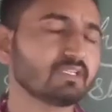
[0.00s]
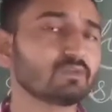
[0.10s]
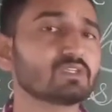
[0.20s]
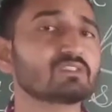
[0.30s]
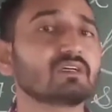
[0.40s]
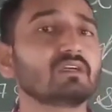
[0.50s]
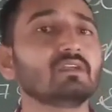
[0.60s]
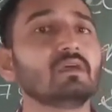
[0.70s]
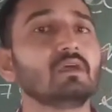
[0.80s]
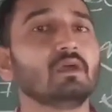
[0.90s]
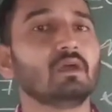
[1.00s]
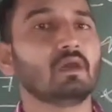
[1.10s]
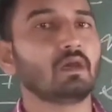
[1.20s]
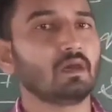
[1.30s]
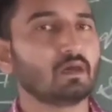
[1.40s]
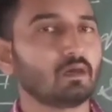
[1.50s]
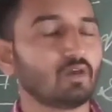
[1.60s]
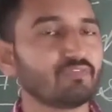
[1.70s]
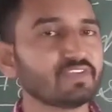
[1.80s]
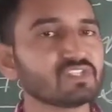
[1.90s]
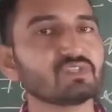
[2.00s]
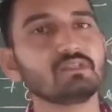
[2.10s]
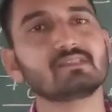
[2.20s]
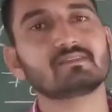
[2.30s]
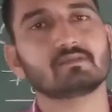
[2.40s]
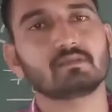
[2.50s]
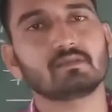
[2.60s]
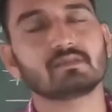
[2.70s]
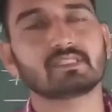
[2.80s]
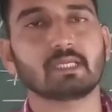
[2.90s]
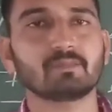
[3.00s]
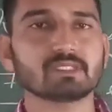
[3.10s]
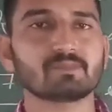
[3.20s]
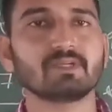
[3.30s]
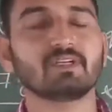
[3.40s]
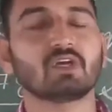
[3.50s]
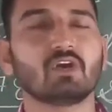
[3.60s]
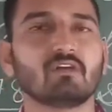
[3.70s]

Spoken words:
there was an official establishment